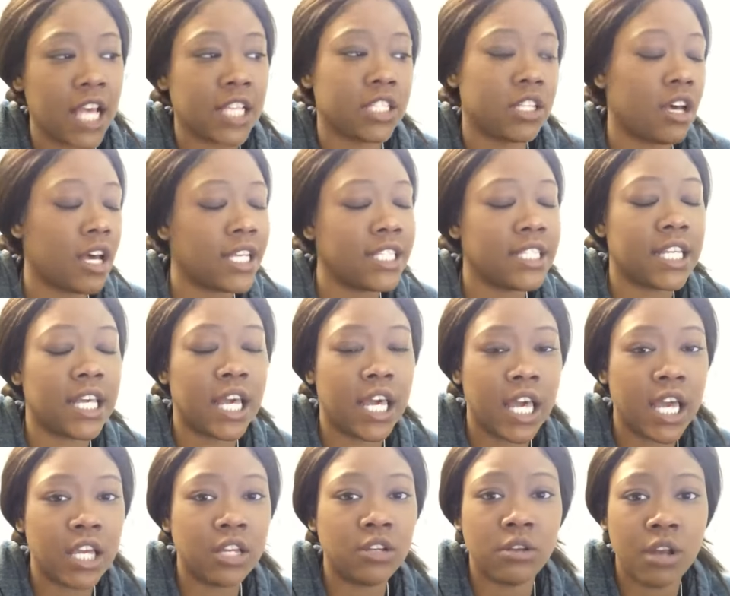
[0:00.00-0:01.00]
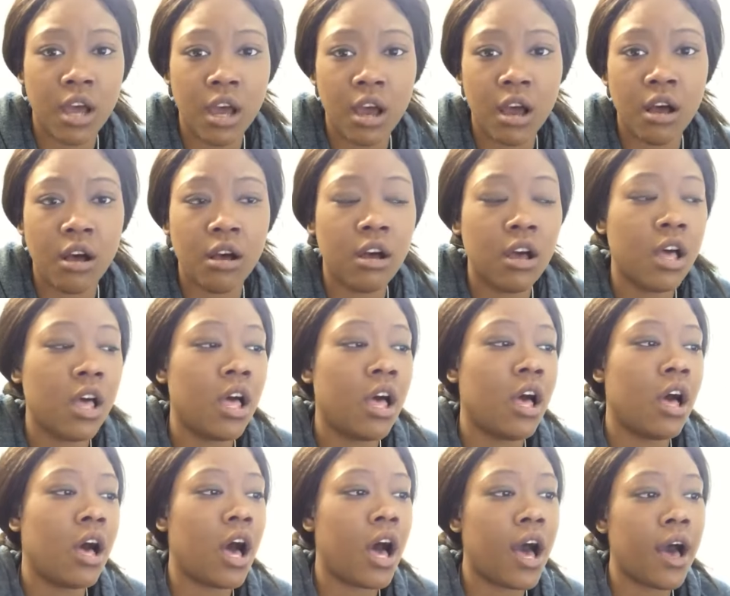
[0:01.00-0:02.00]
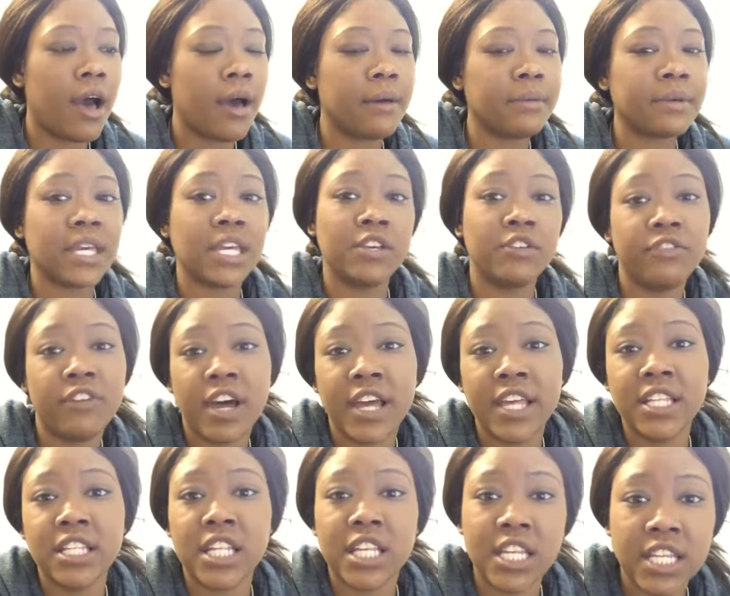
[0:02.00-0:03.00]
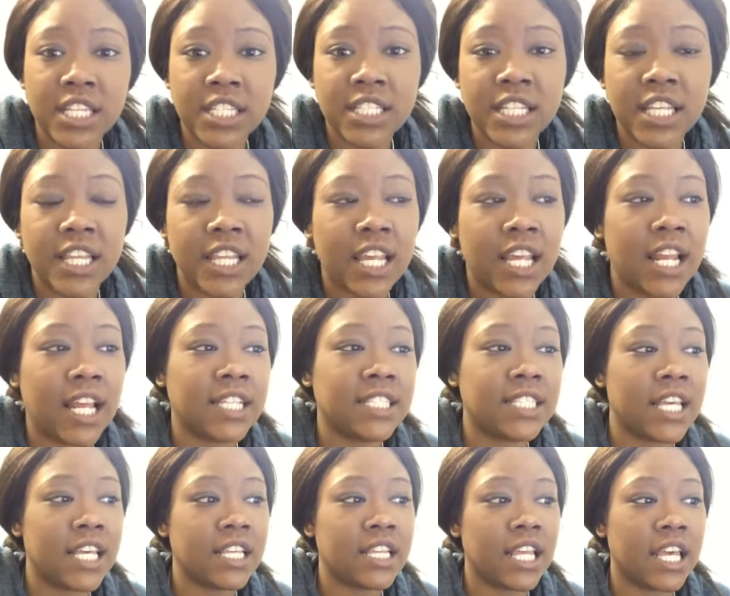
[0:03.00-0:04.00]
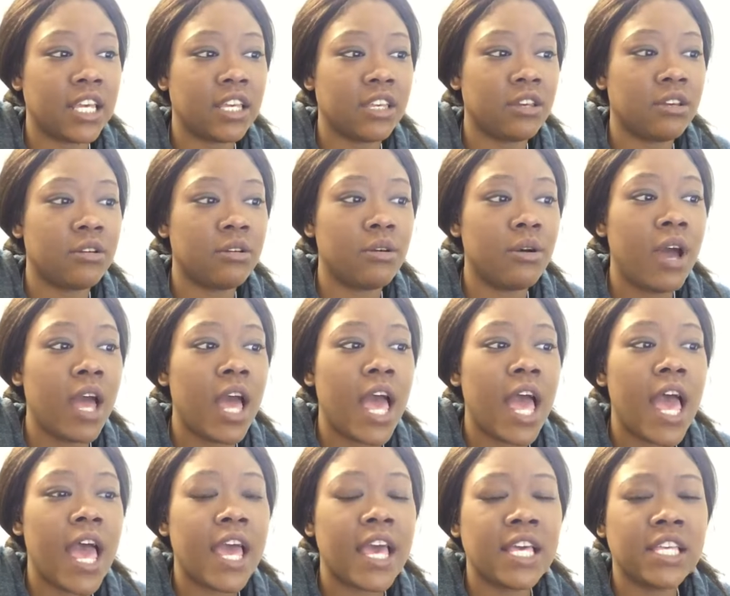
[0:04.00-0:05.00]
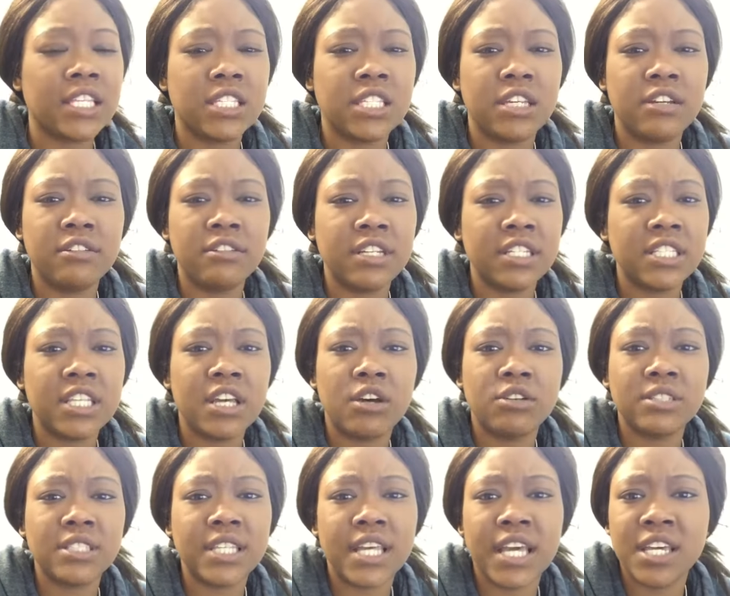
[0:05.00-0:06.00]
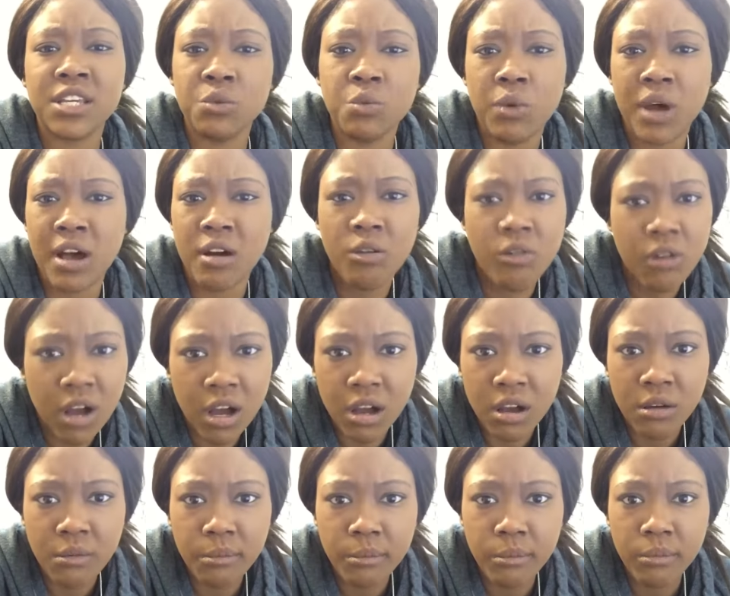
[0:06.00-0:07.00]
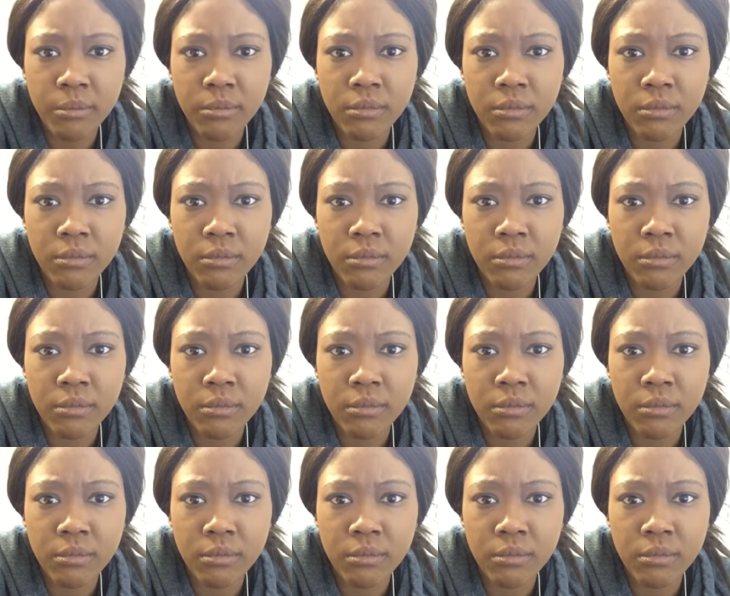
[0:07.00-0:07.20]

And so I say, you know, can you find this? And then I say thank you, and Siri don't say you welcome.